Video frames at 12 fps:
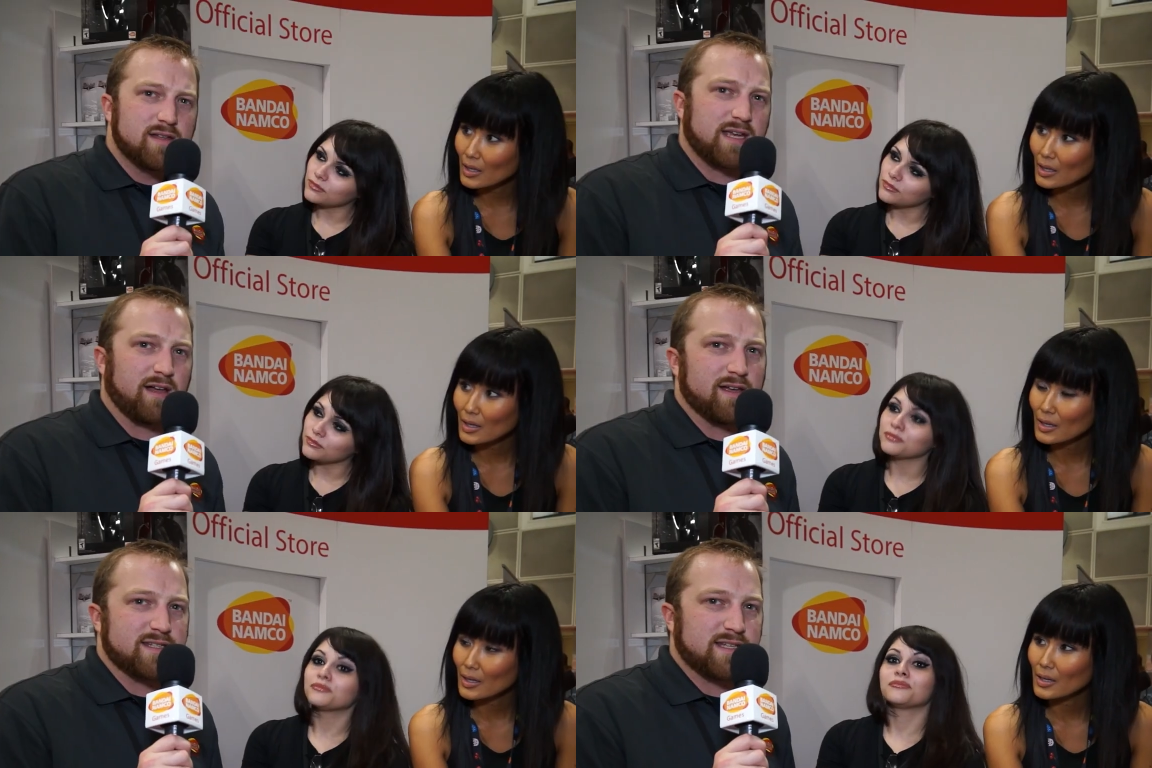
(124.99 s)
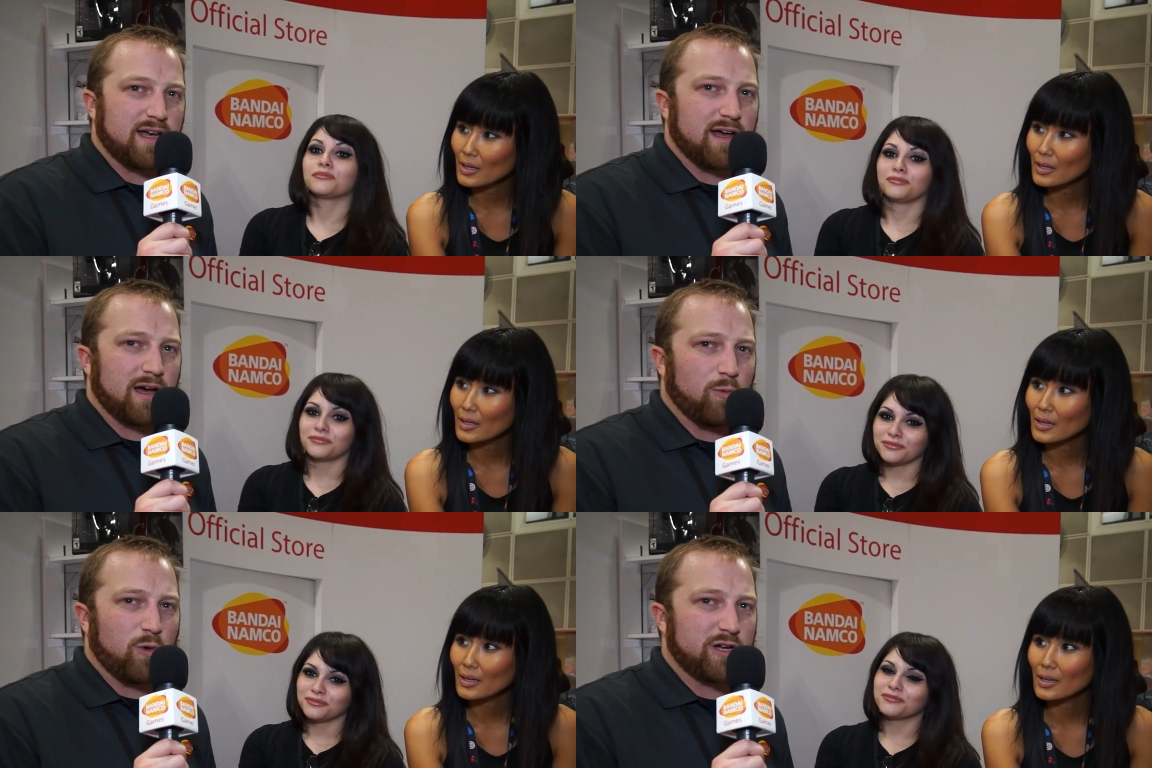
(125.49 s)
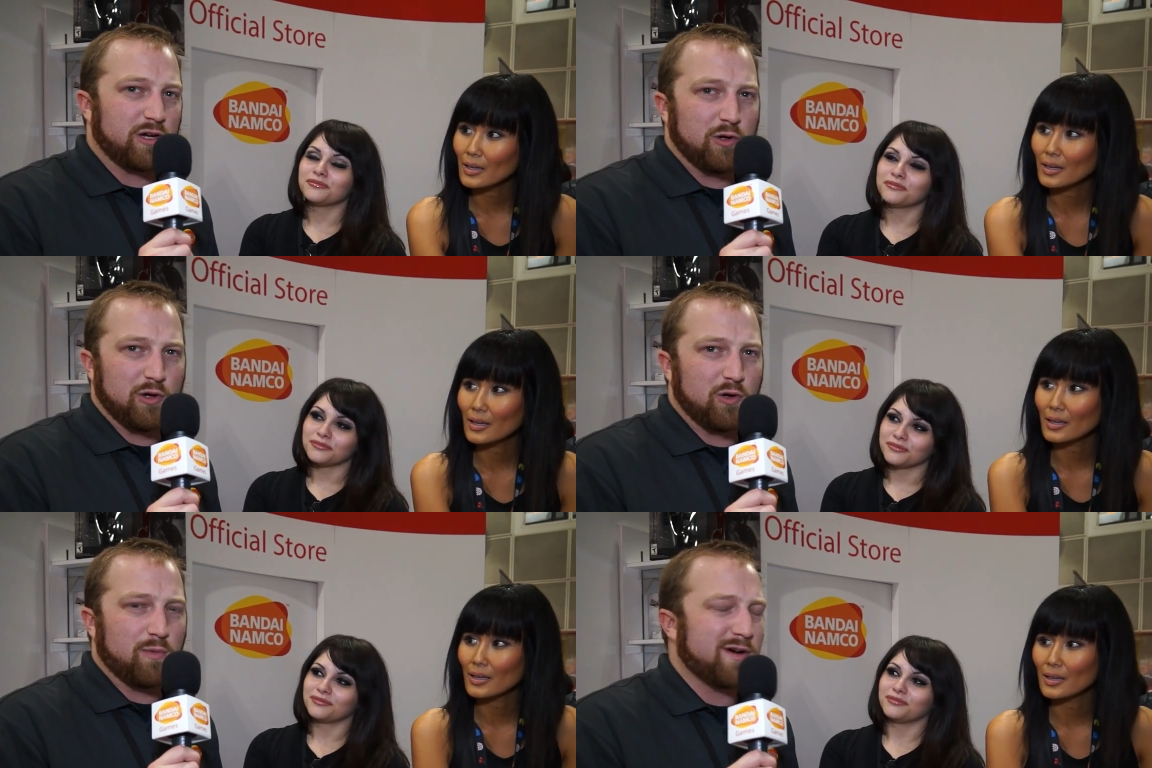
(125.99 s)
Speaker 1: tell us what
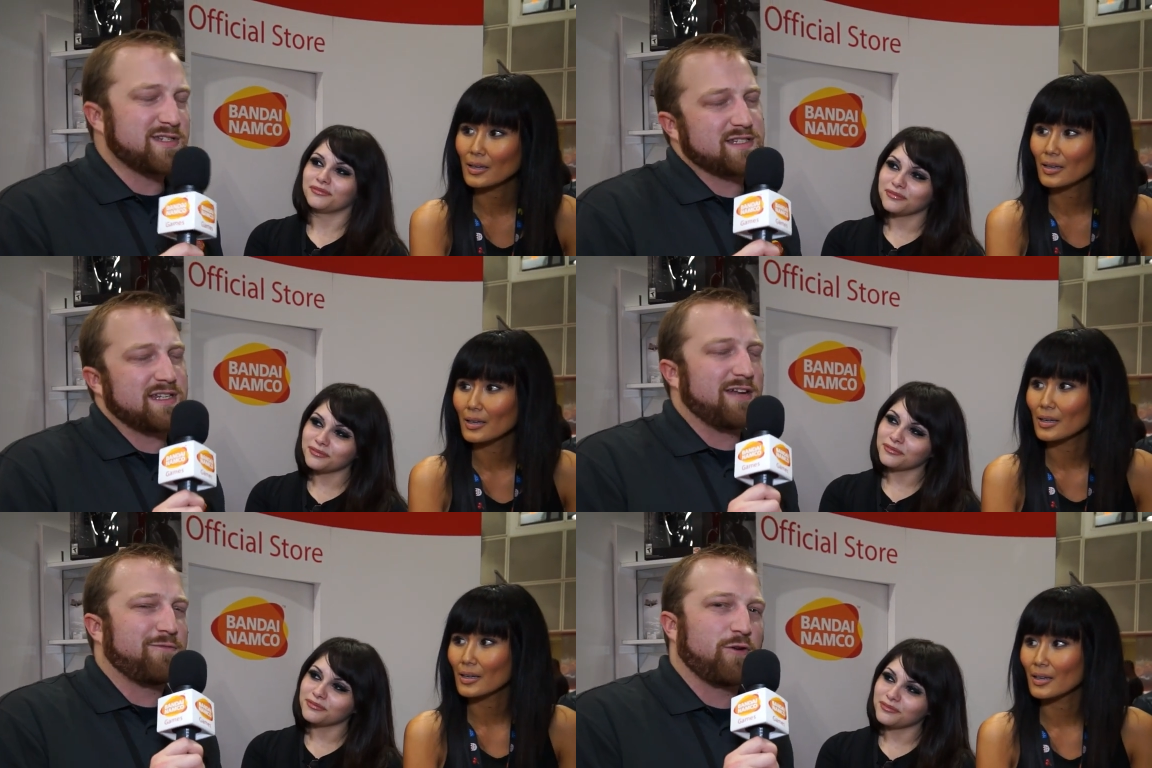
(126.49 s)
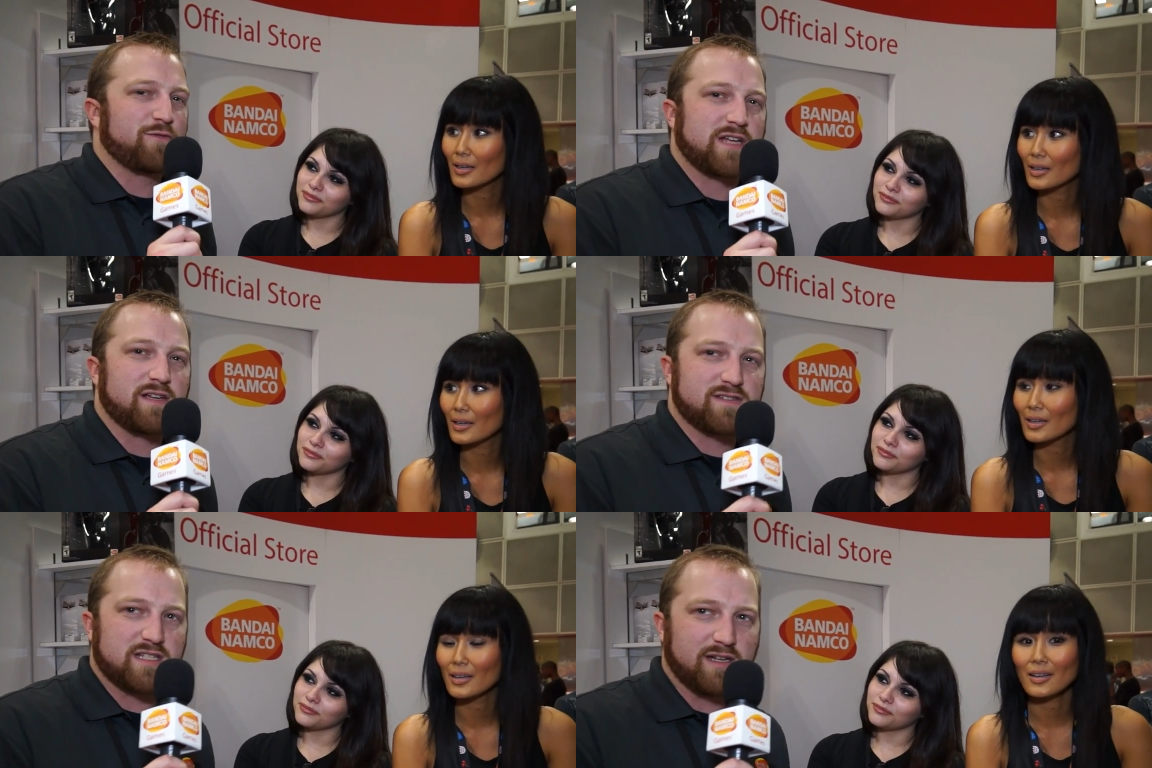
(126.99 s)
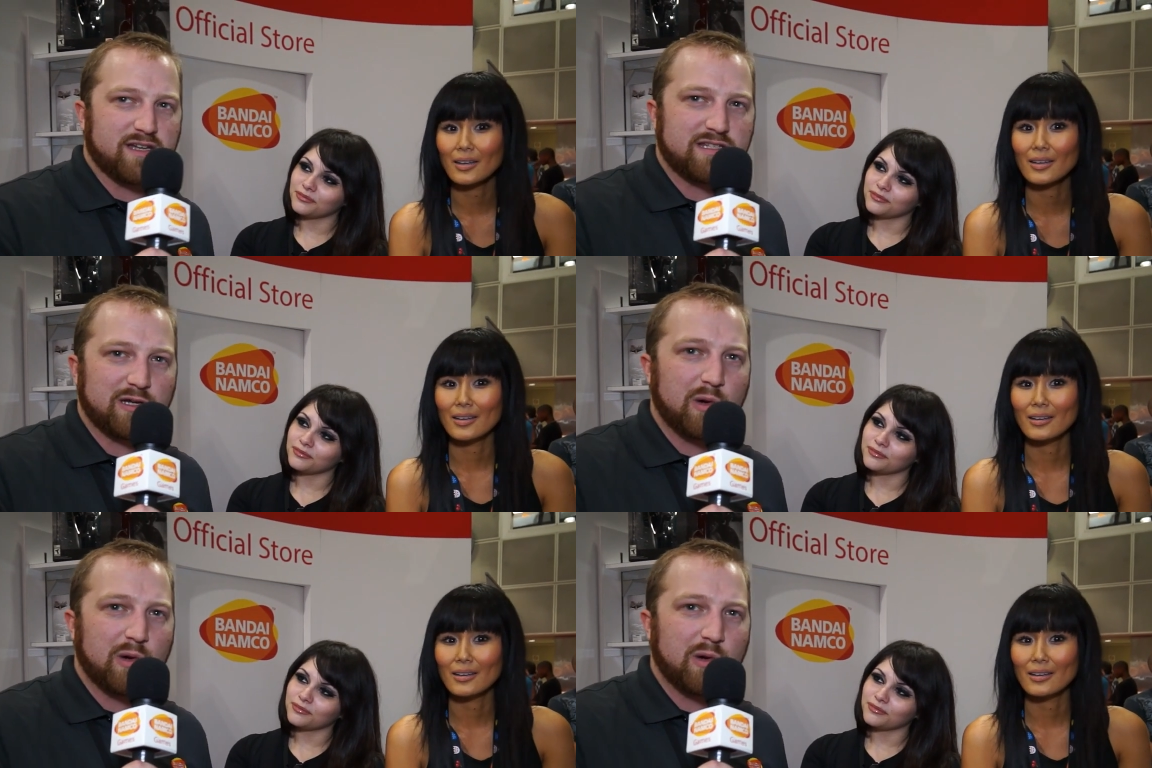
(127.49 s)
you're most excited for Tales of Xillia 2,